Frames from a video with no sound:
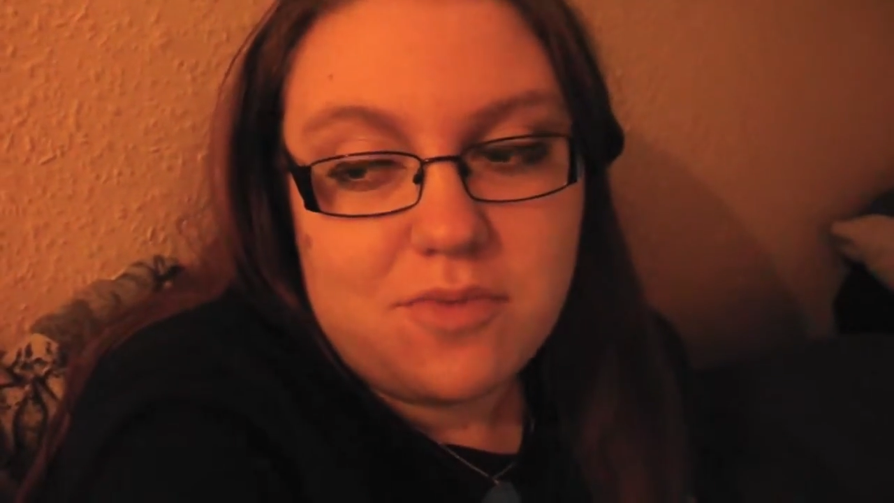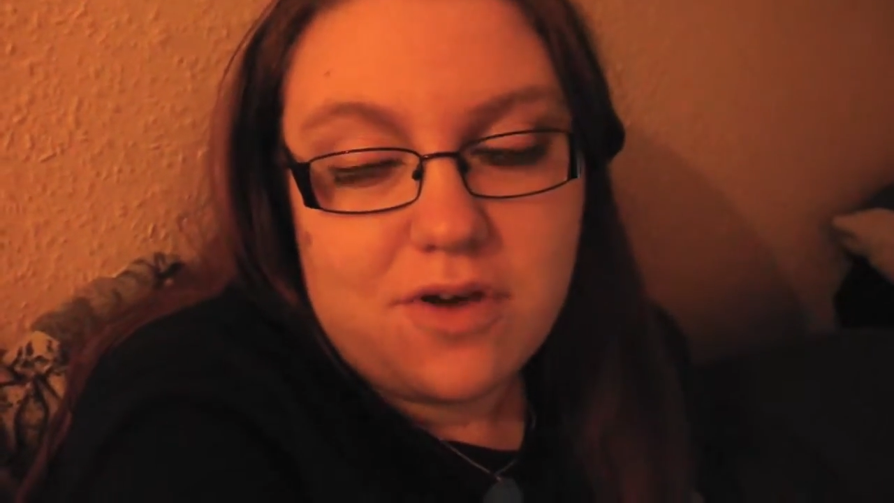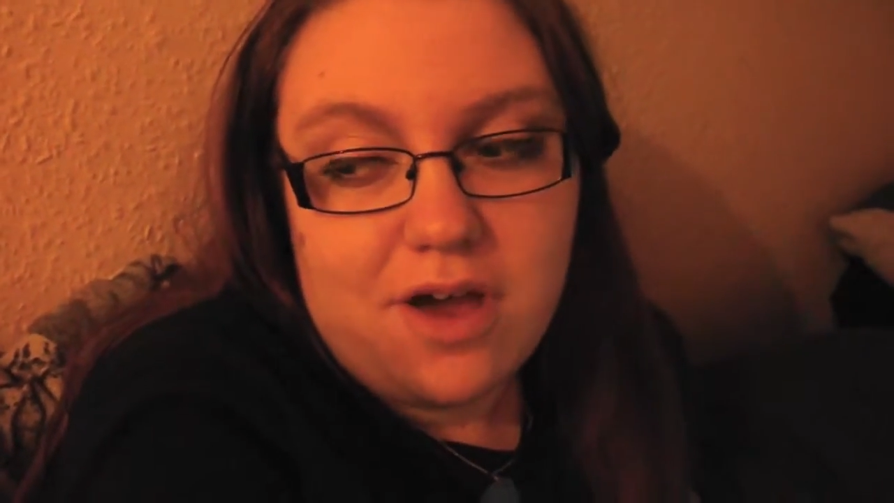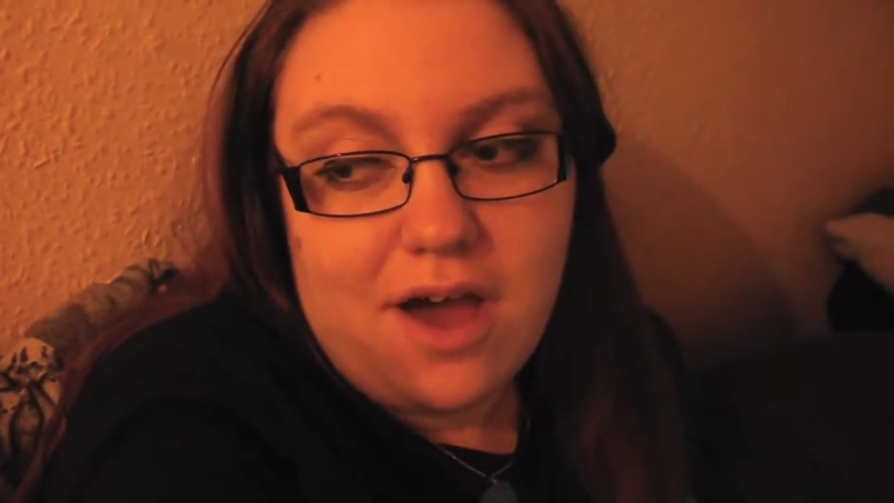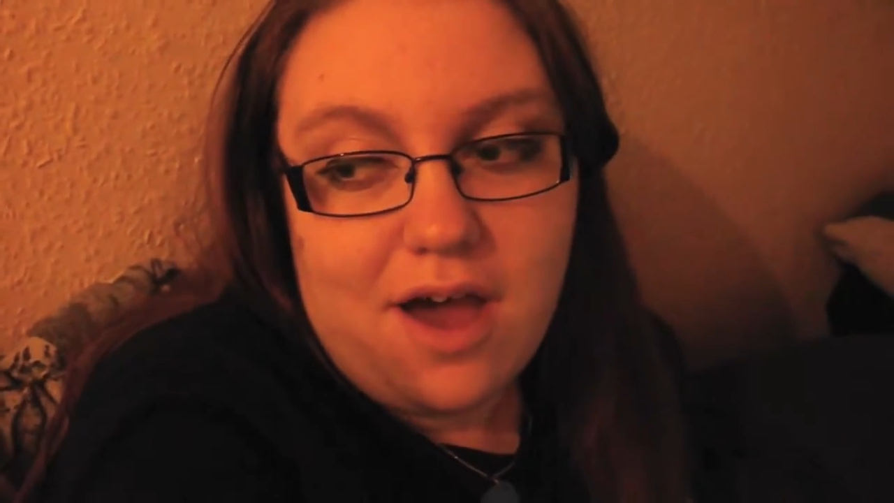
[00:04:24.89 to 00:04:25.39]

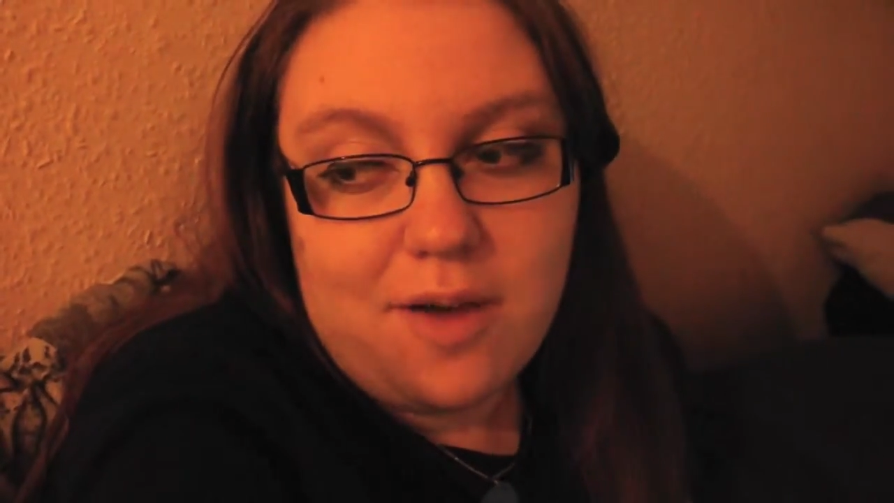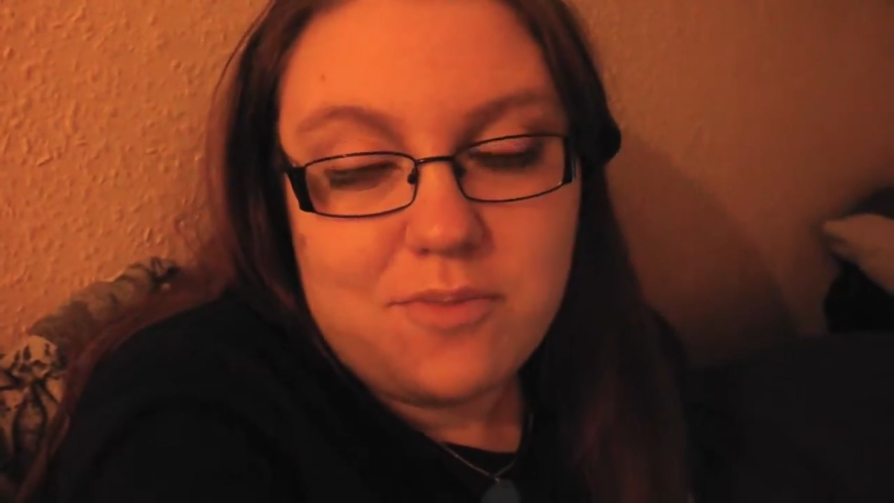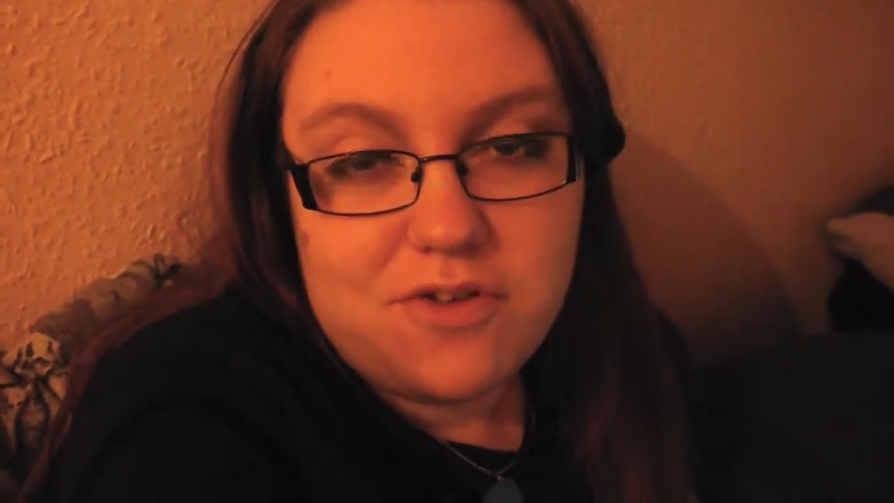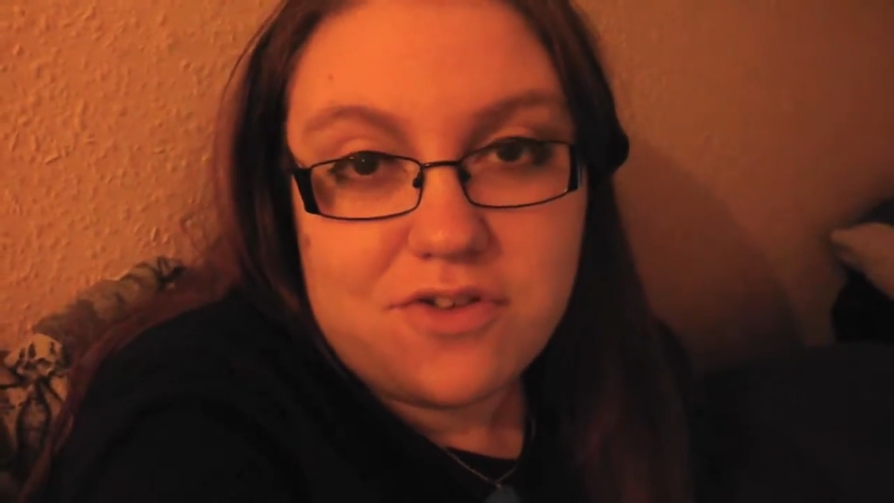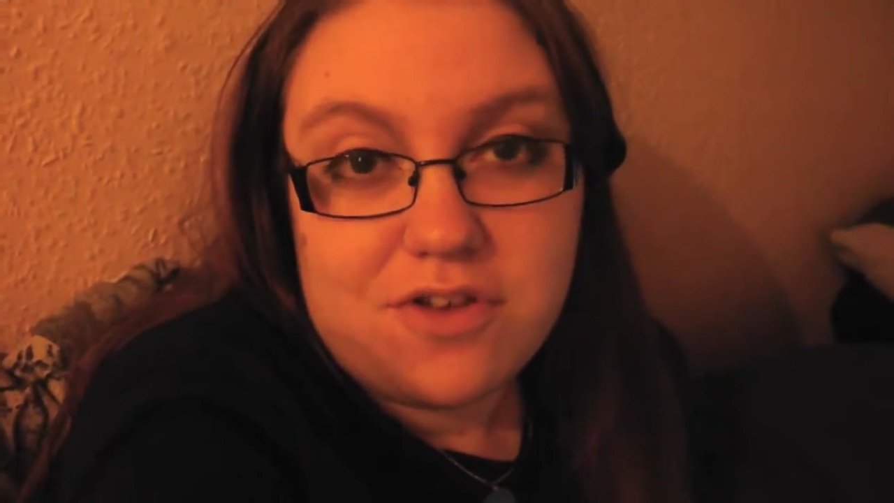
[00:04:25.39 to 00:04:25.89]
but
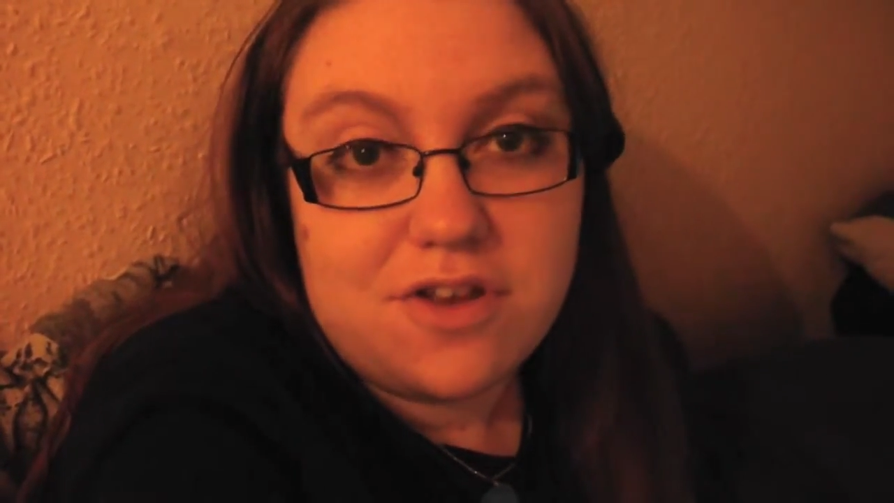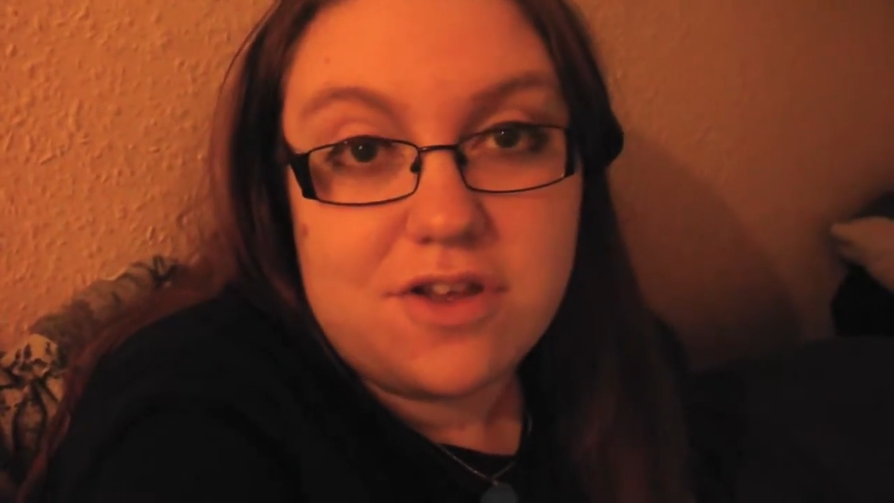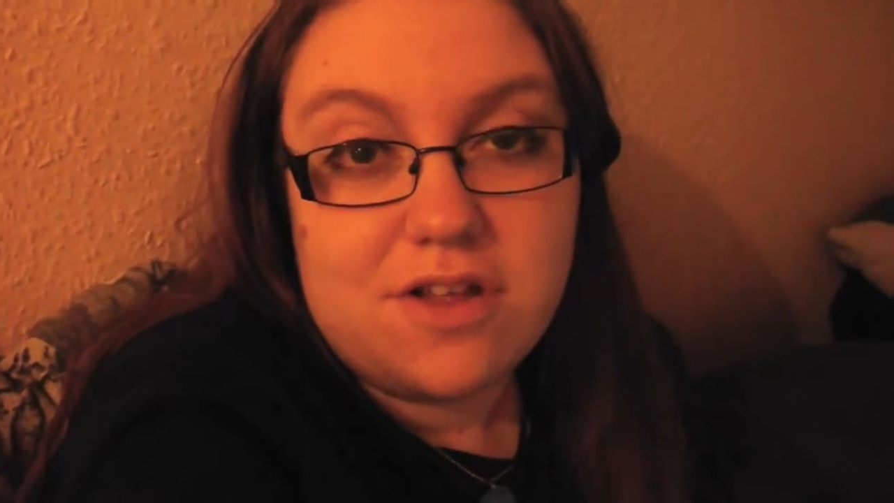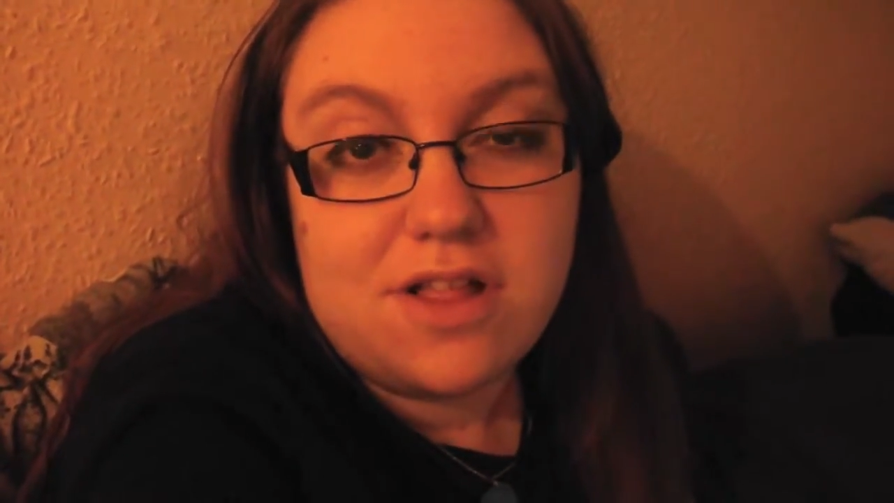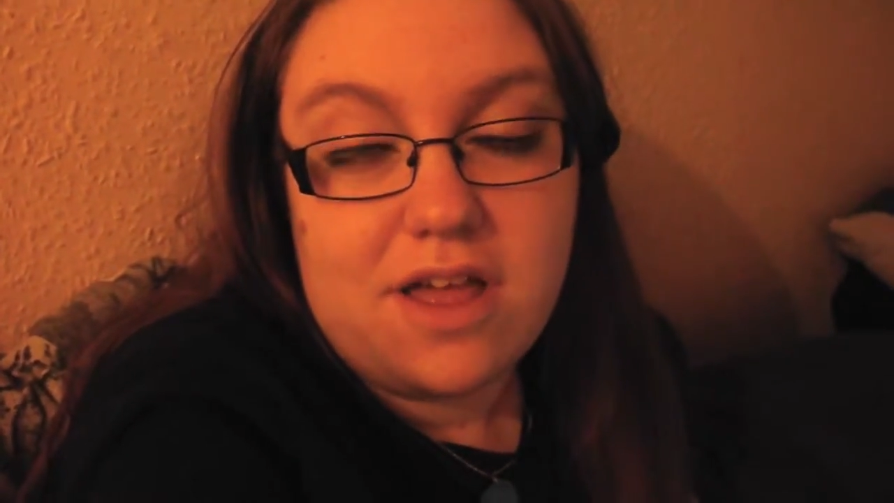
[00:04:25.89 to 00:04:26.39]
I'm just
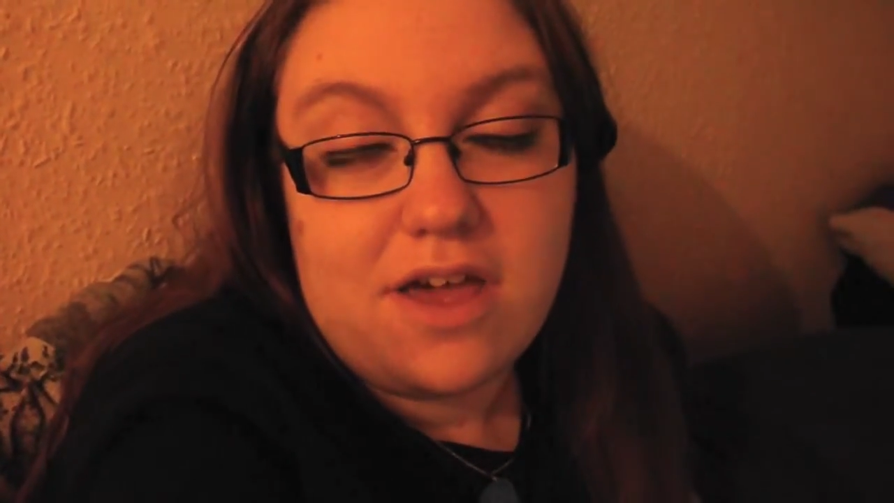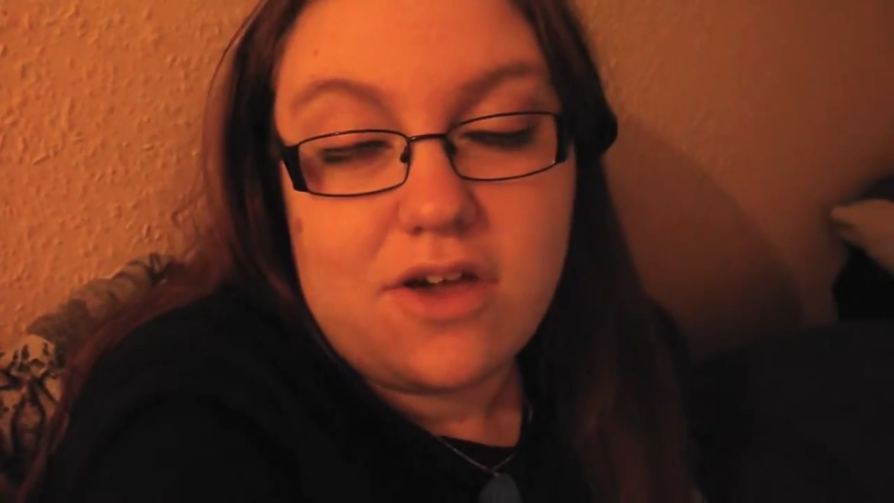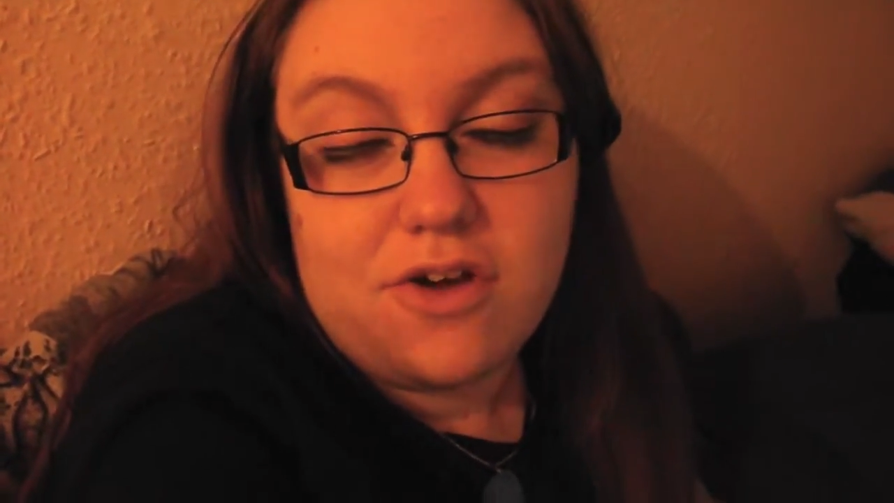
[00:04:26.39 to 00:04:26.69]
gonna like